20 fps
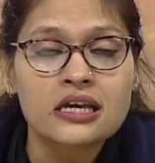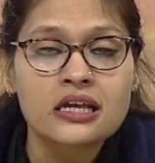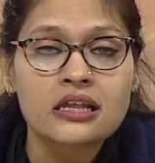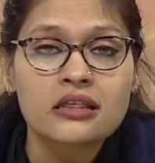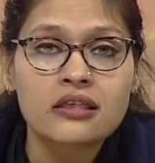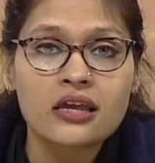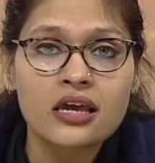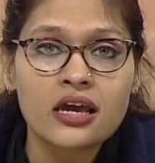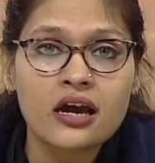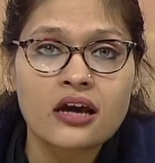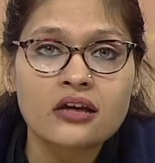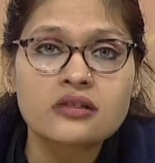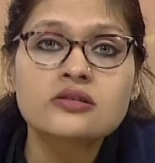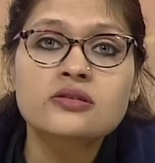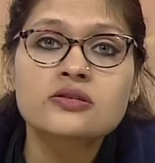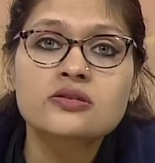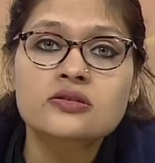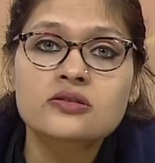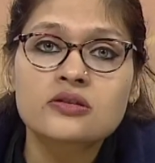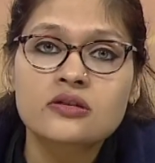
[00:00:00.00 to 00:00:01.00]
they are
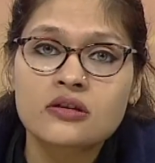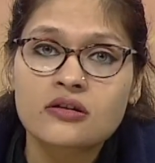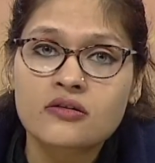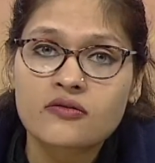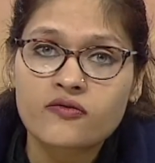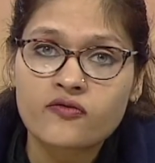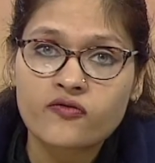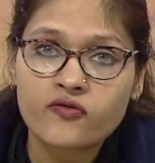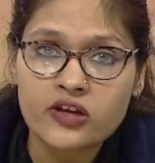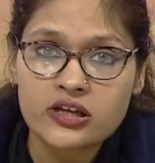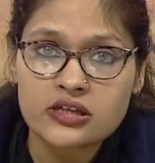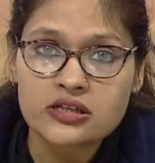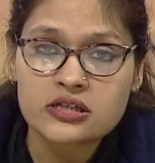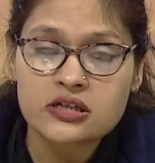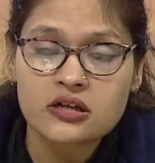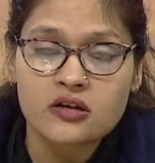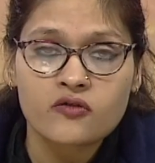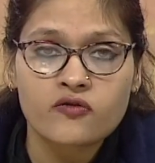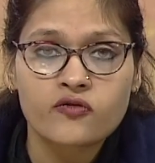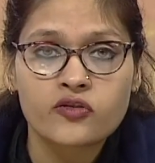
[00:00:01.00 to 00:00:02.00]
fit
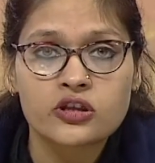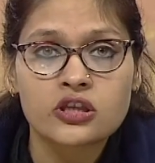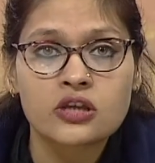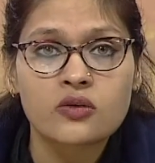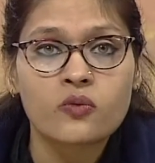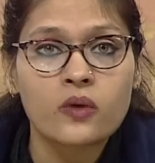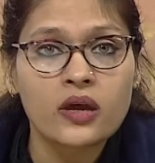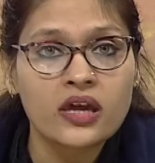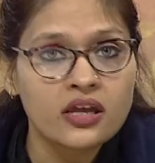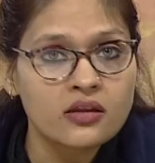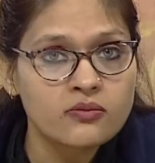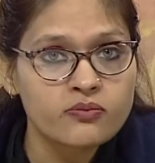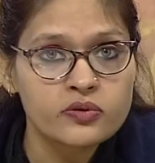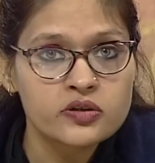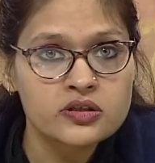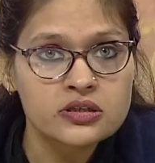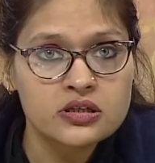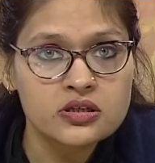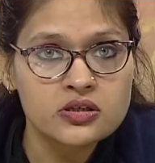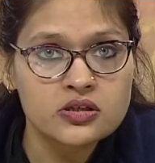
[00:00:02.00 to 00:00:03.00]
for the vacant
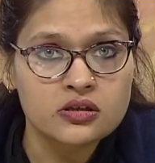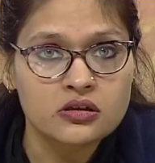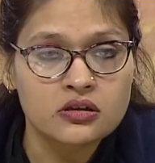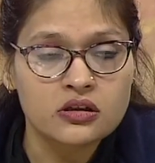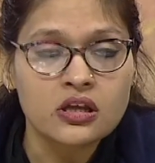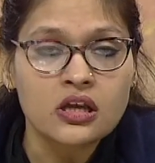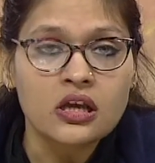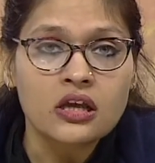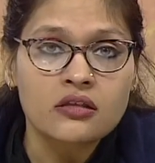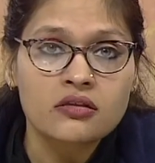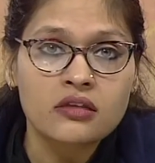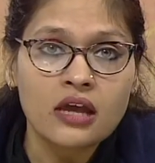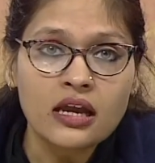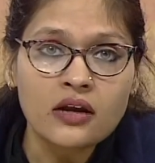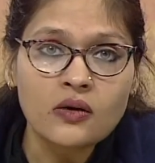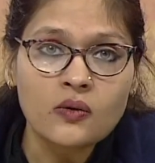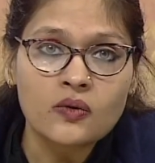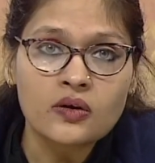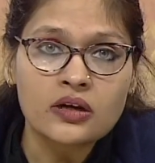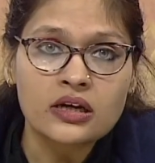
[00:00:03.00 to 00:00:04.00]
position, then
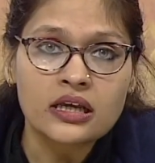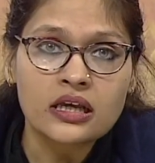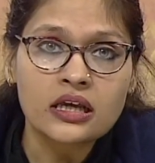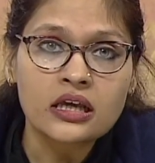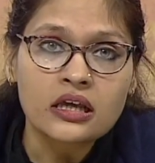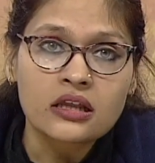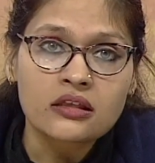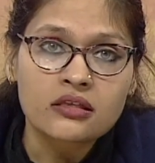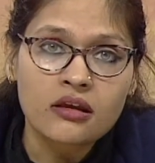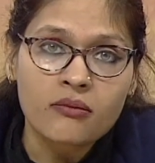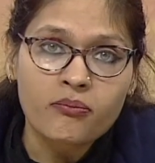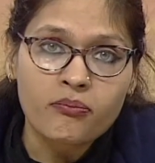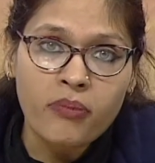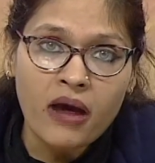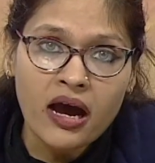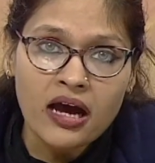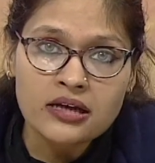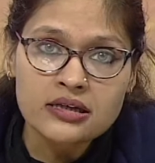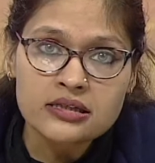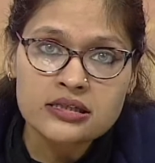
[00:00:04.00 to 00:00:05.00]
only they
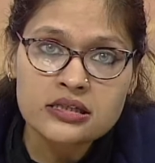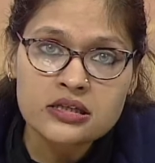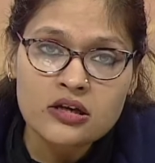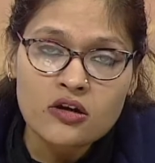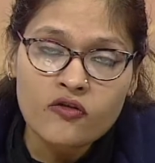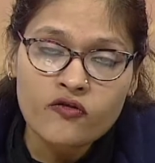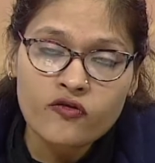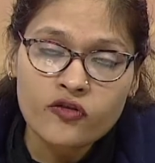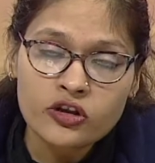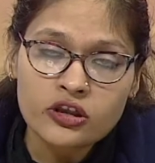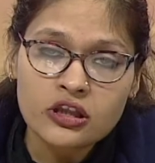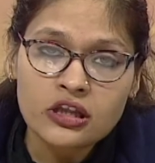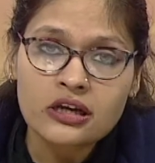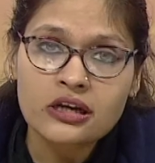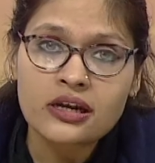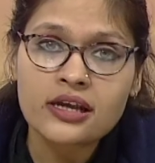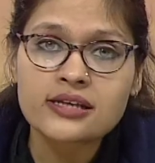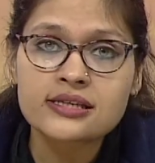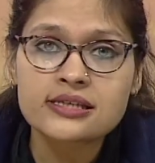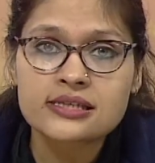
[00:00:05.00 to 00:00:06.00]
pass for the
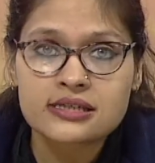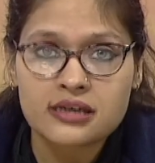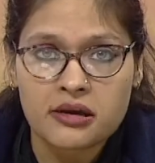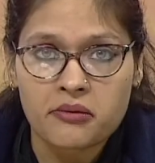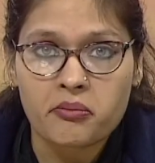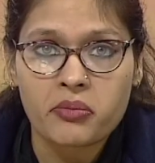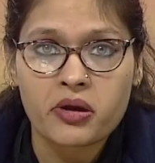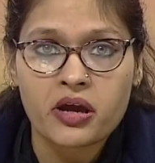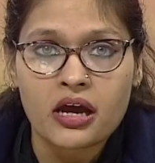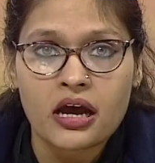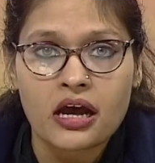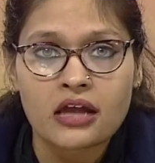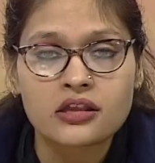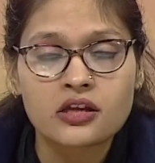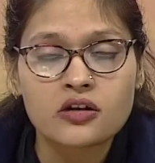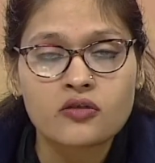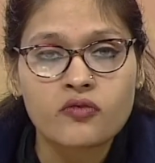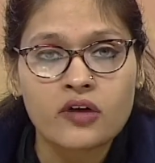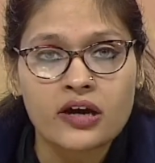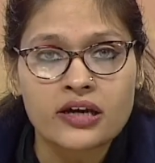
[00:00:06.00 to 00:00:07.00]
next step.
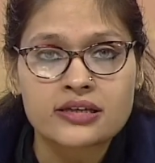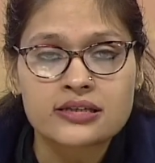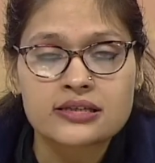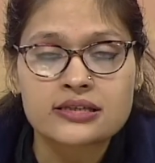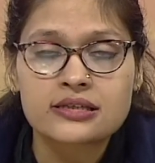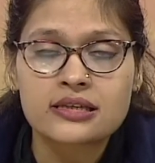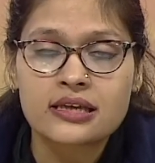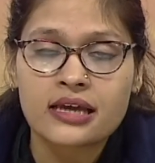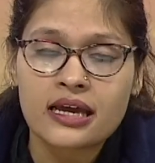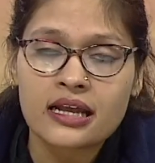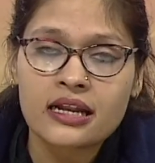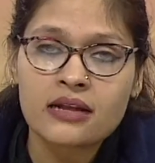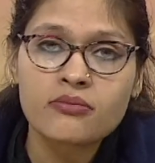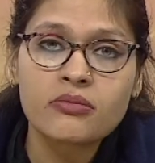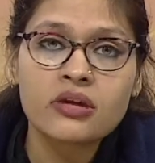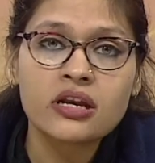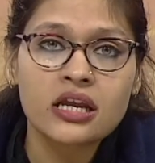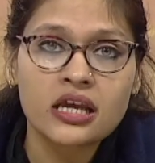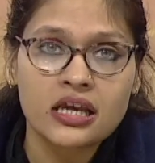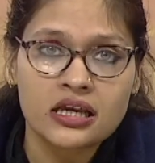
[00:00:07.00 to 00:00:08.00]
Otherwise, they
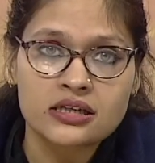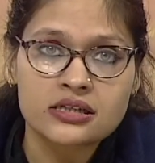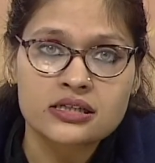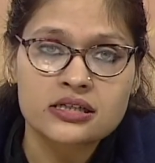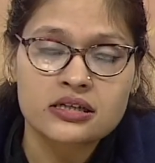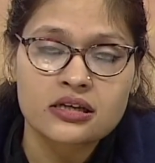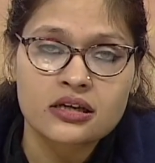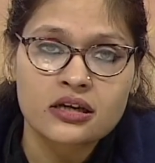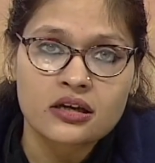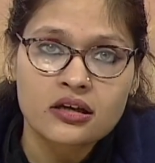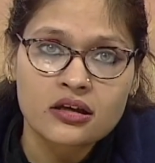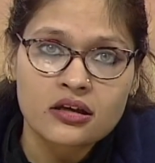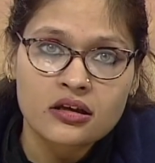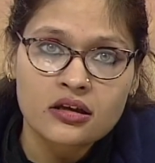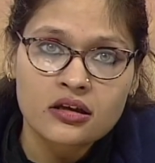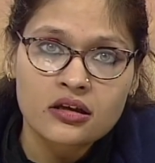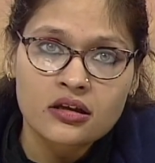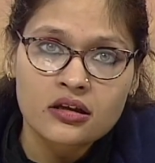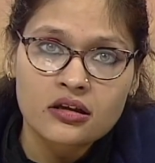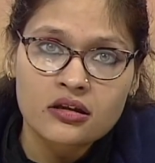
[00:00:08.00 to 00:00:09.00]
eliminate
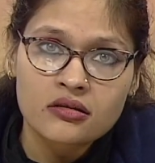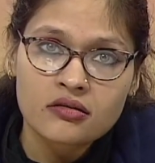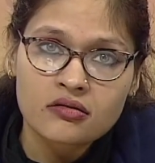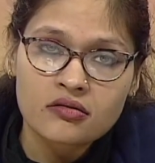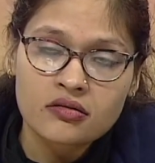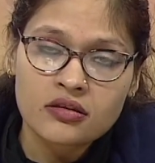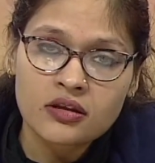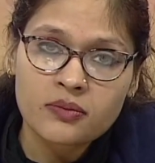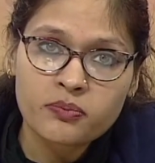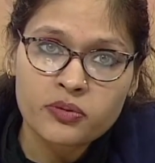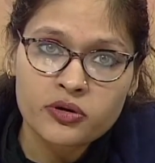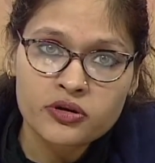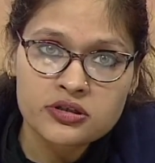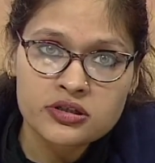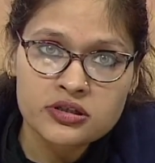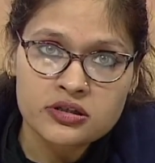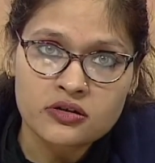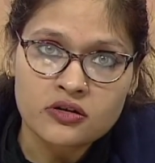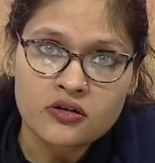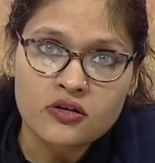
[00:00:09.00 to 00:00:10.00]
the
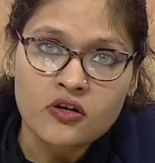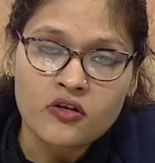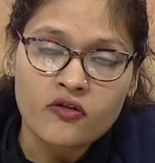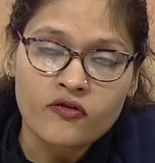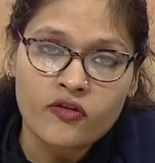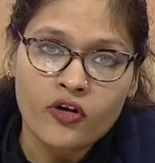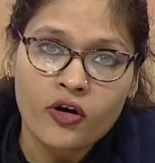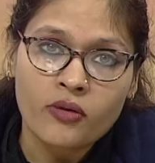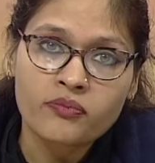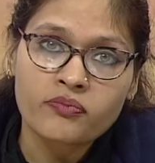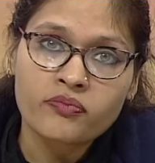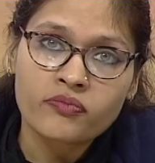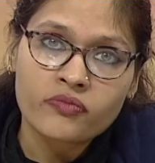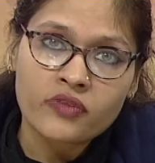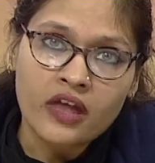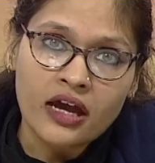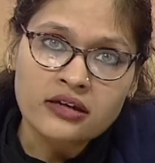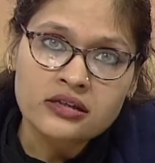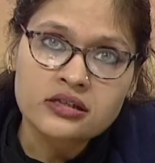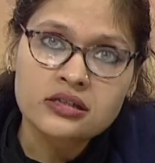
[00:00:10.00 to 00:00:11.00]
person from
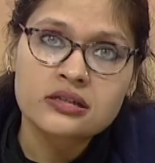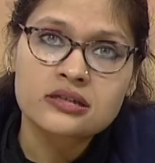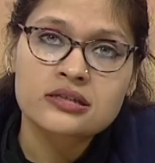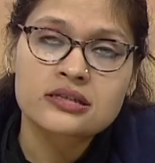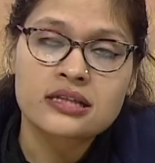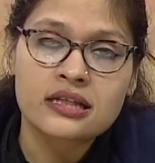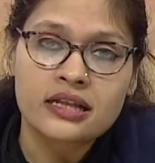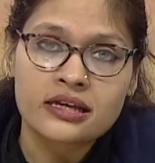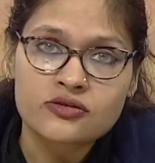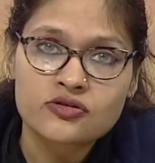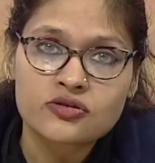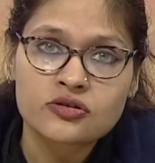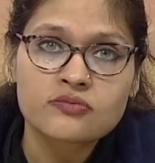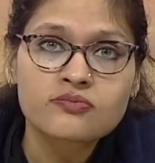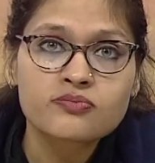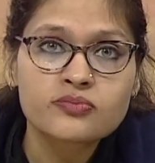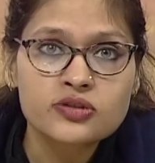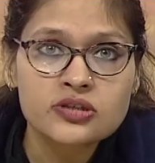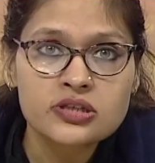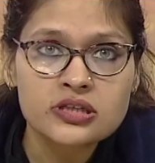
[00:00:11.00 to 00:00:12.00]
that selection
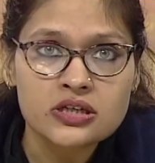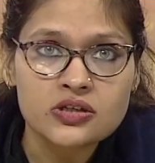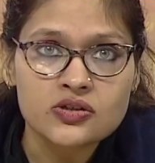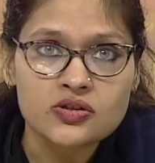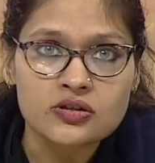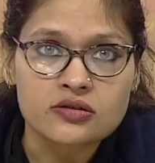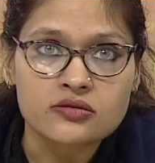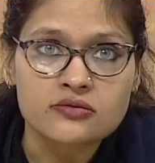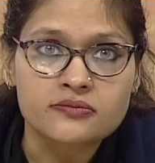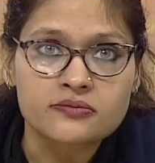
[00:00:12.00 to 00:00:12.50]
procedure.